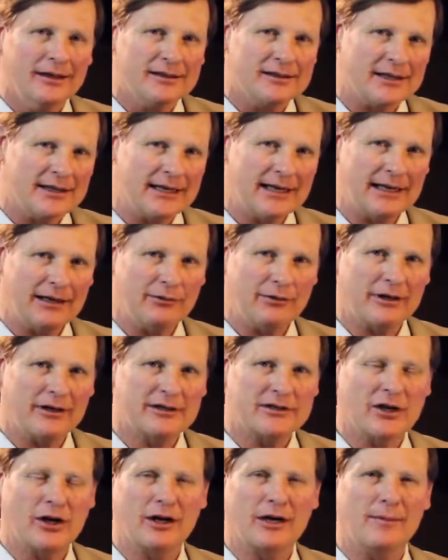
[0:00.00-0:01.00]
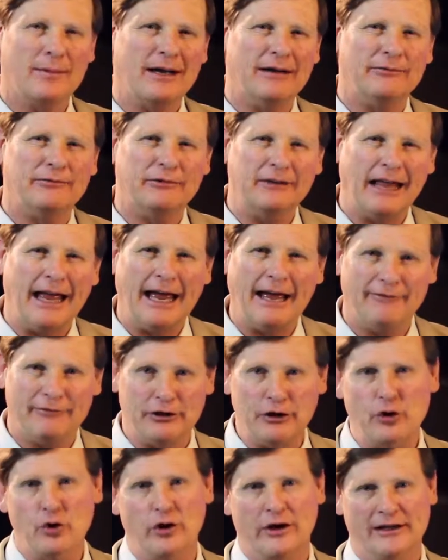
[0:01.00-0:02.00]
Today I want to talk about
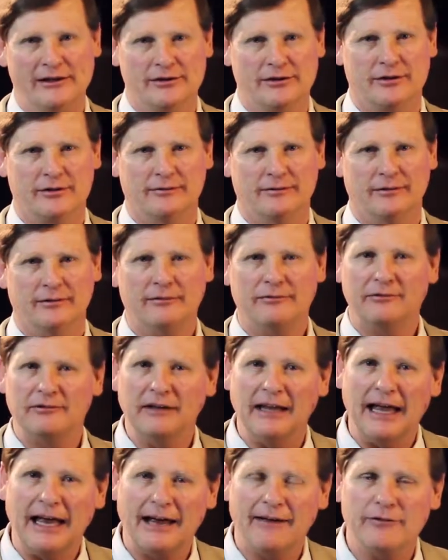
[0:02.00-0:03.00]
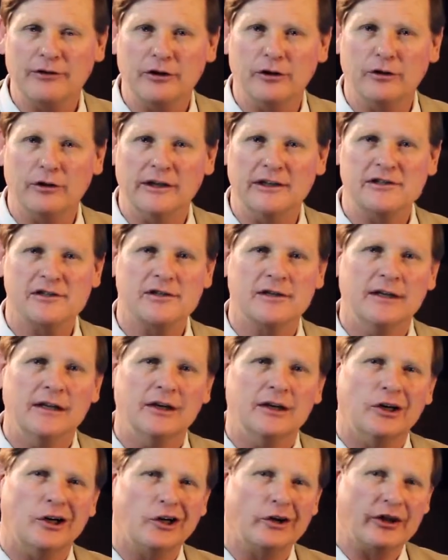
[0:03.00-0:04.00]
flavonoids. Flavonoids
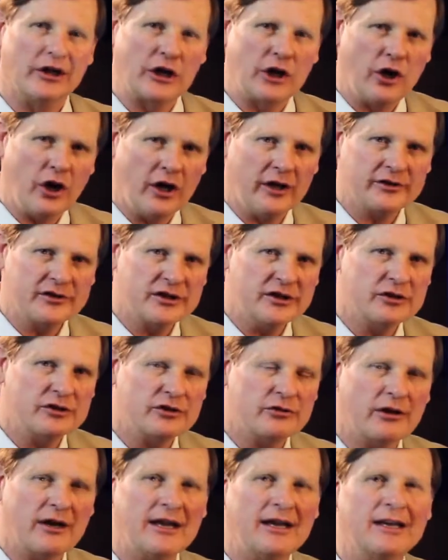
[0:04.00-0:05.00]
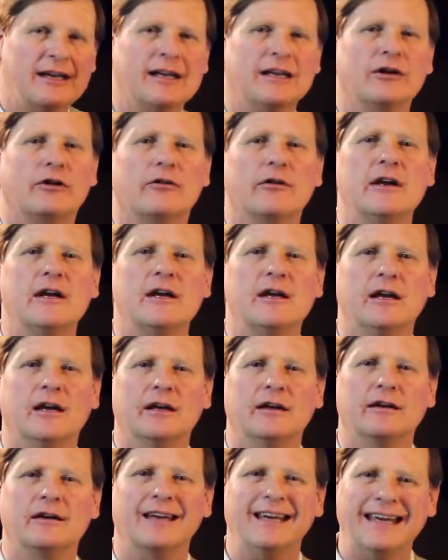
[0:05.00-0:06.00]
are the concentrated
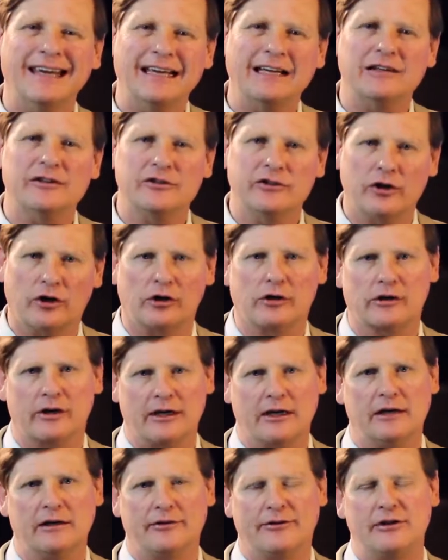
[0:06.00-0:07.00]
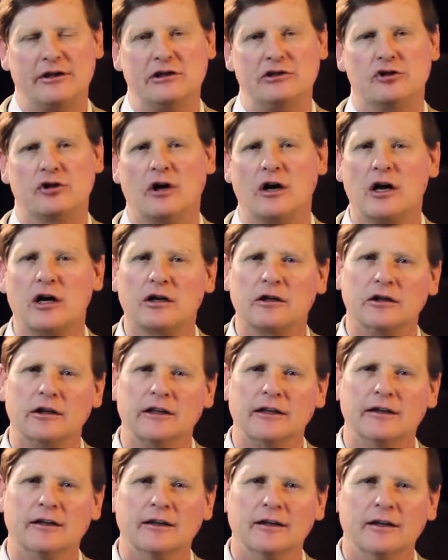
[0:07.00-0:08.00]
ingredient in dark healthy
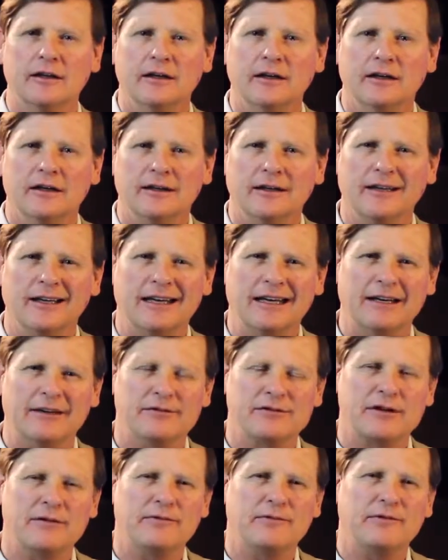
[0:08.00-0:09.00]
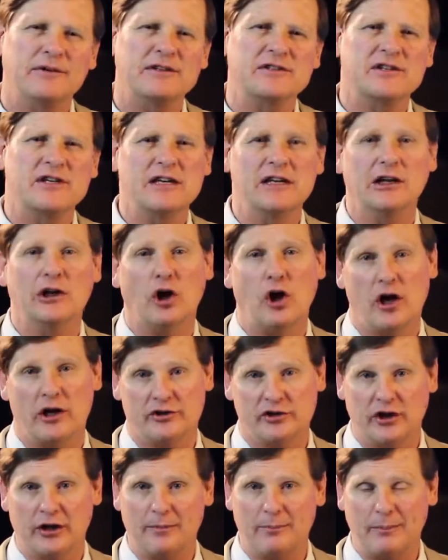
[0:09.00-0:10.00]
chocolate that gives a
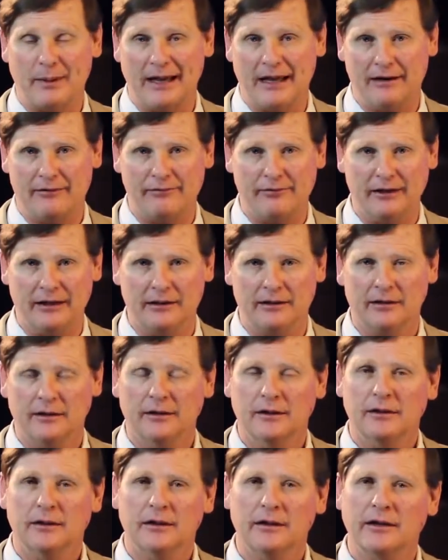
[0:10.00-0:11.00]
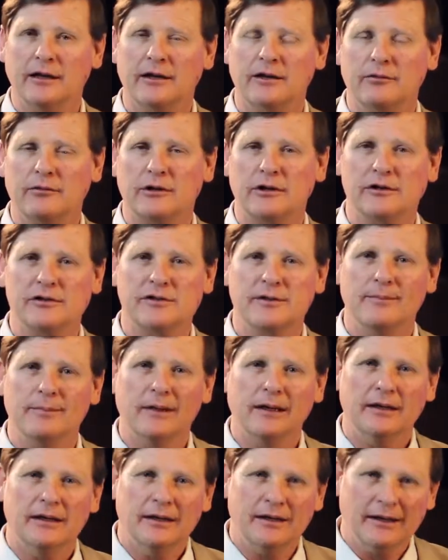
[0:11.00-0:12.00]
physiologic benefit. In other words,
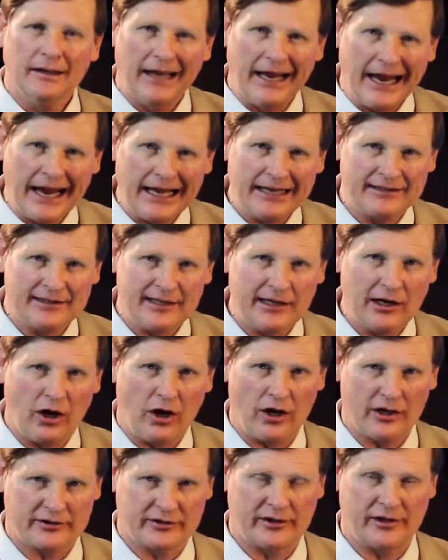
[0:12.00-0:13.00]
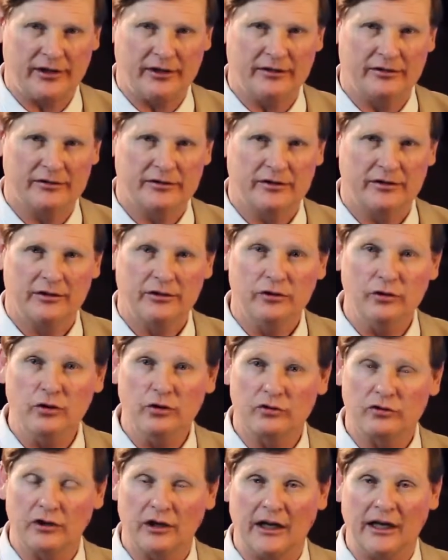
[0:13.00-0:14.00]
antioxidants
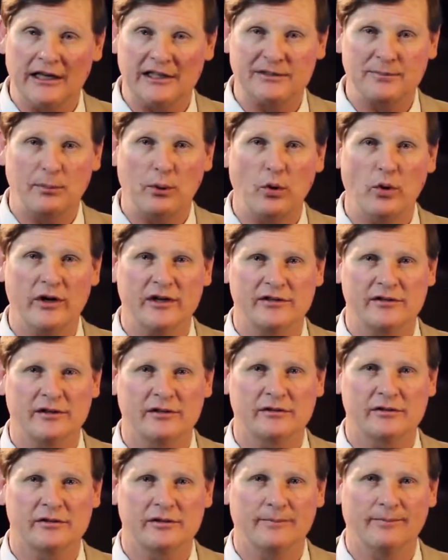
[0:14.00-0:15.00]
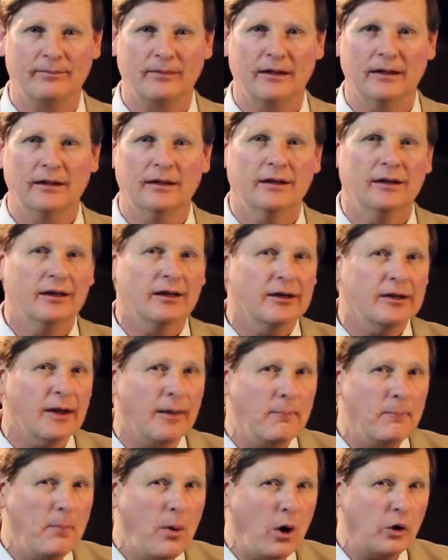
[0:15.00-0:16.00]
neutralize poisons.
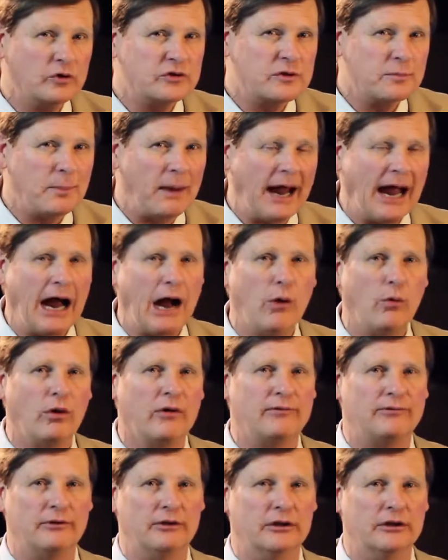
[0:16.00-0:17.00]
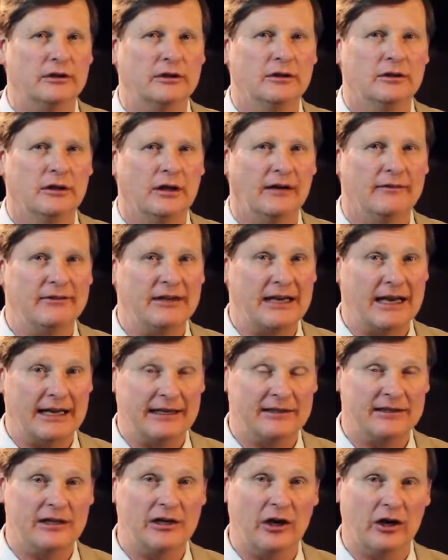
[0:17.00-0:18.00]
The most powerful of the
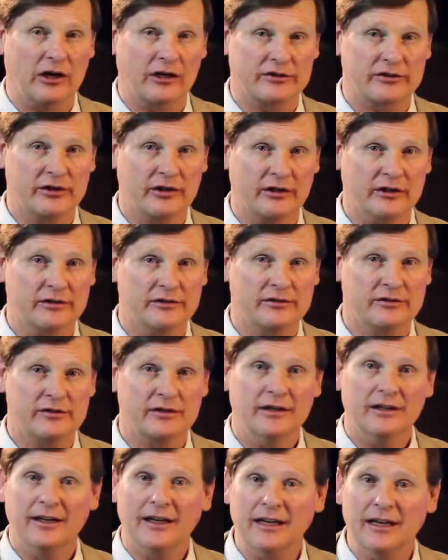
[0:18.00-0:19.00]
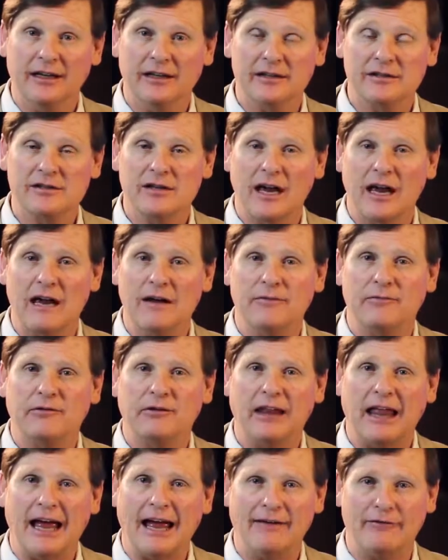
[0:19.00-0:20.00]
antioxidants is a
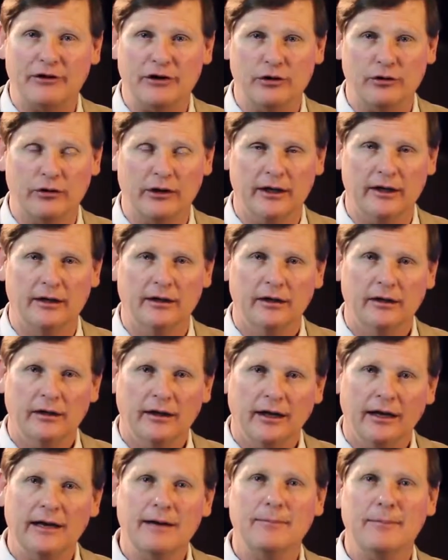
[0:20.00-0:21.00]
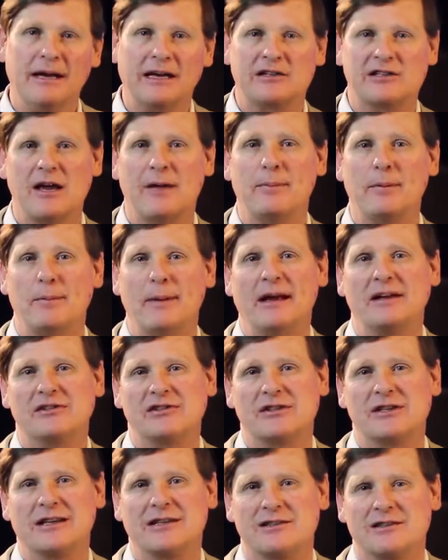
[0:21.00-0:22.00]
flavonoid, and it makes up about
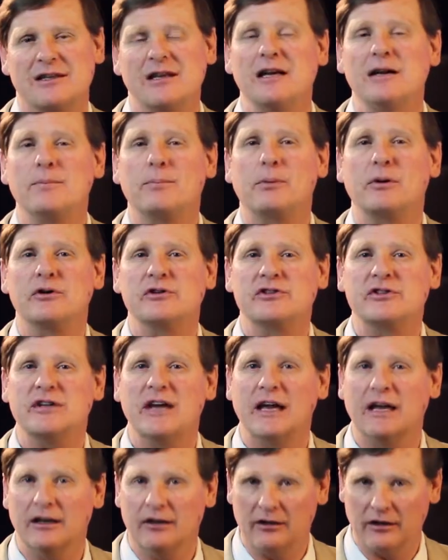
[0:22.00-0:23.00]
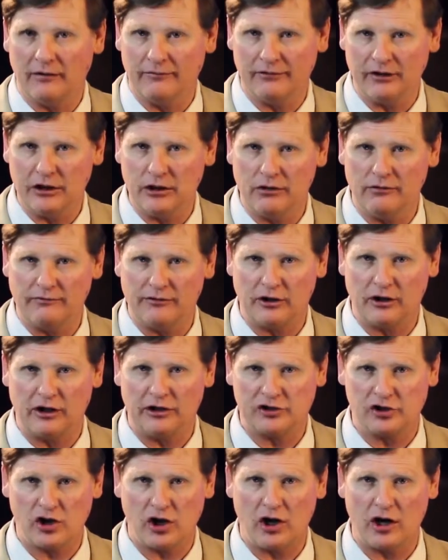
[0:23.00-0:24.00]
16% of the
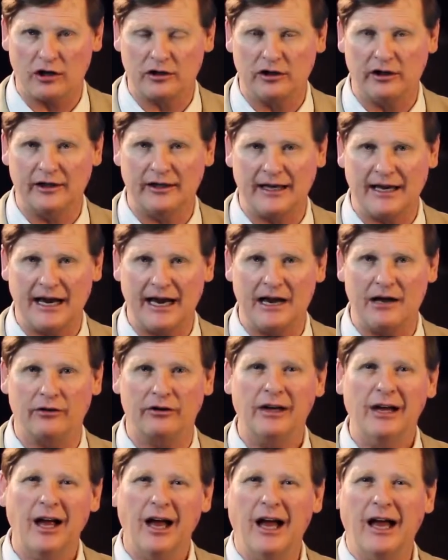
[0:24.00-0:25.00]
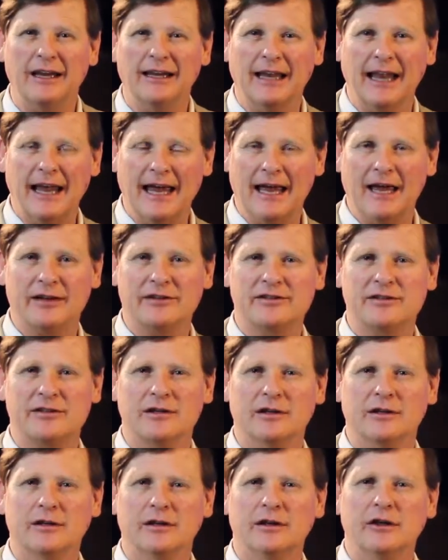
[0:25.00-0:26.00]
overall chocolate count, unless
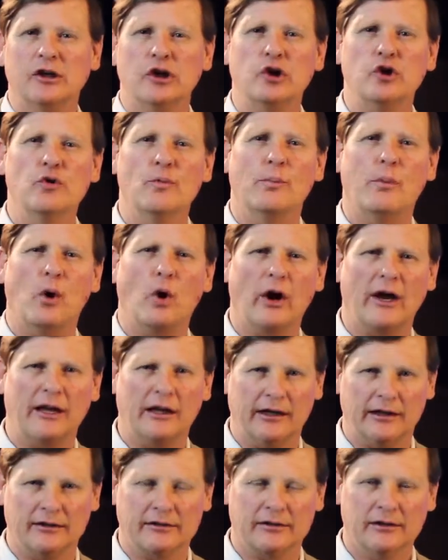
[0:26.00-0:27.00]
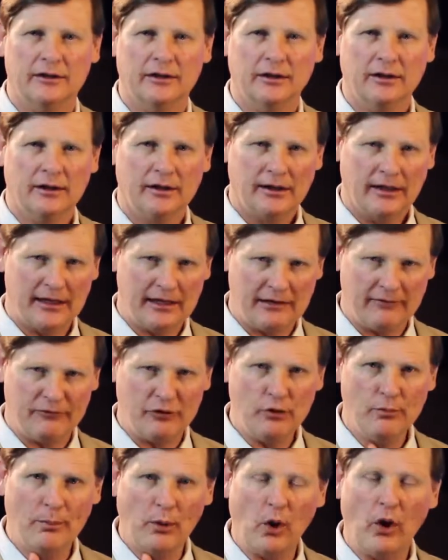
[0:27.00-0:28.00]
you boil it. And if
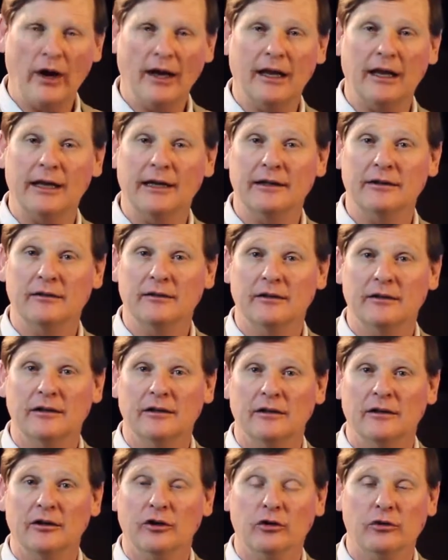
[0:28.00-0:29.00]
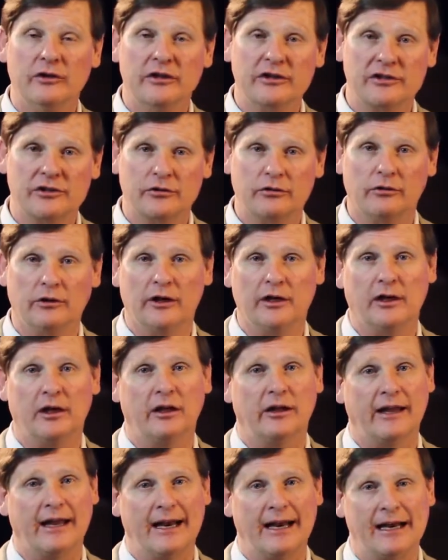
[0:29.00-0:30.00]
you boil it, you destroy
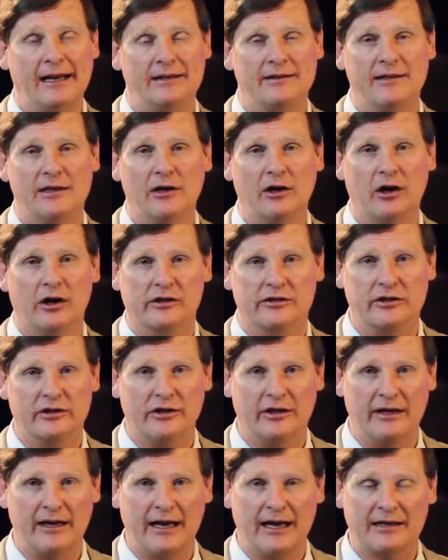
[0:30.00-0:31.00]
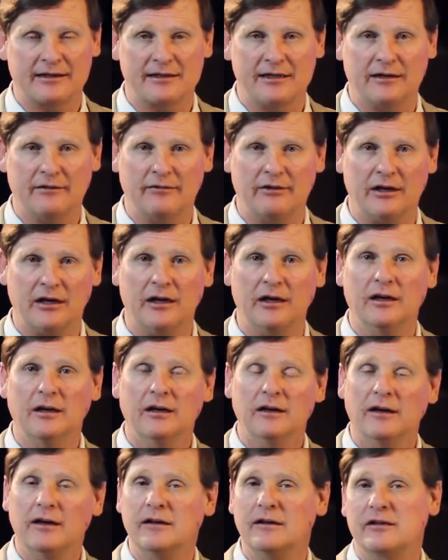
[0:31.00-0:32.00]
all that antioxidant activity,
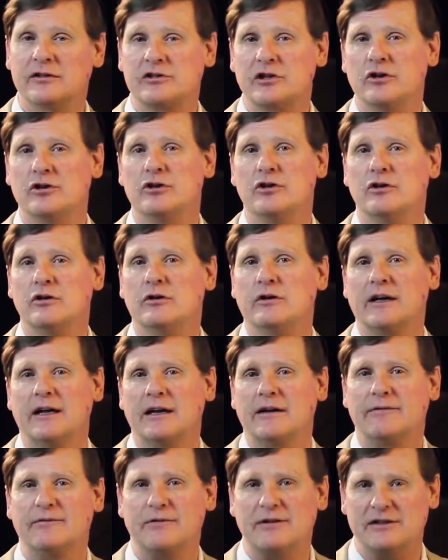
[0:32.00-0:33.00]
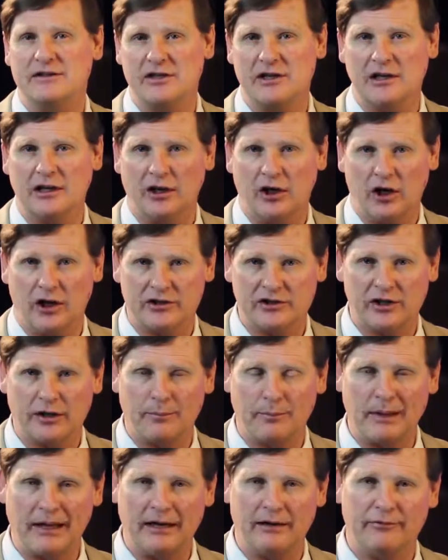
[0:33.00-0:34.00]
and so you don't get a
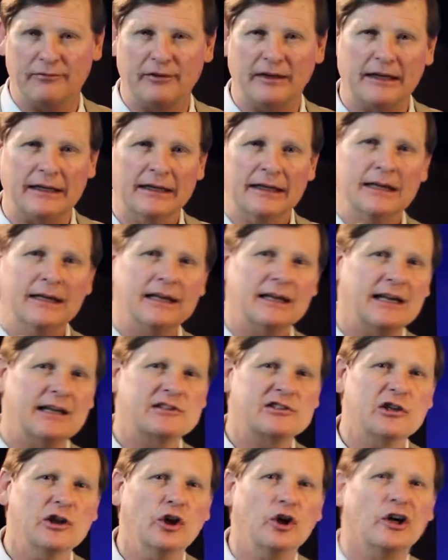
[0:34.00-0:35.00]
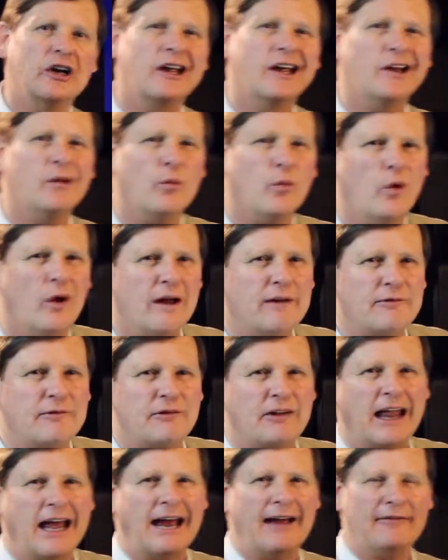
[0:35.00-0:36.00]
physiologic benefit. Let's look at what
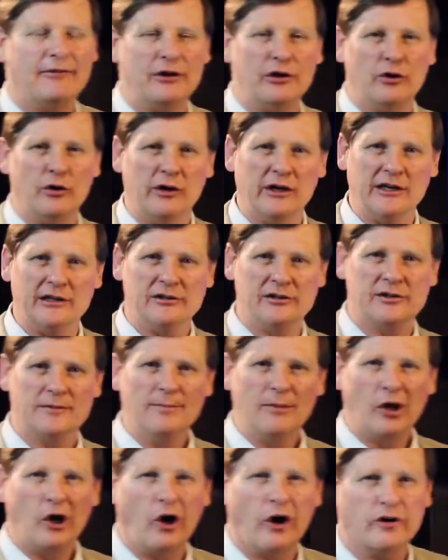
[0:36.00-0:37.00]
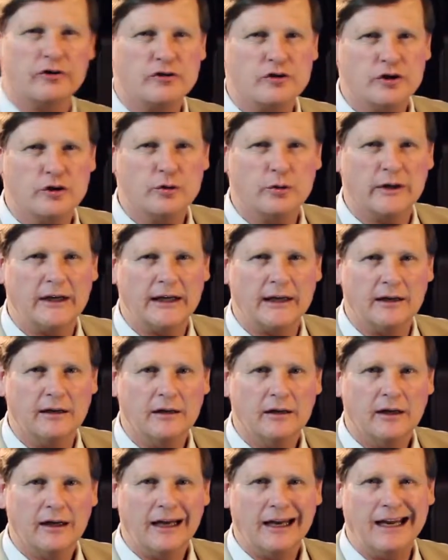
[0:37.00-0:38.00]
flavonoids are
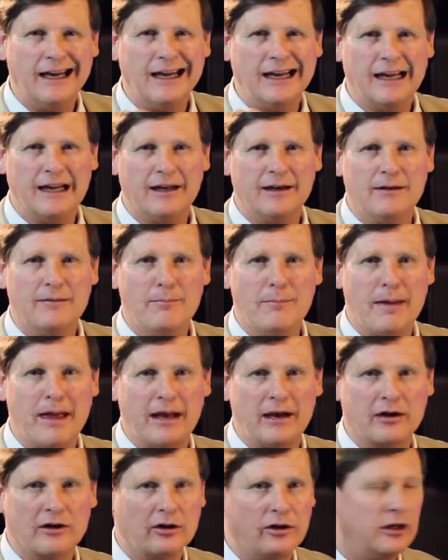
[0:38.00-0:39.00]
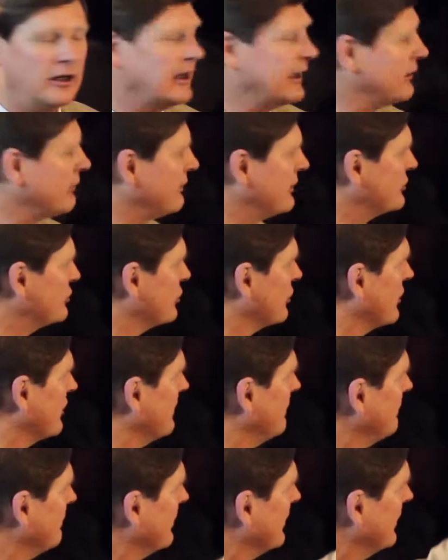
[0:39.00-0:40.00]
doing in medical literature.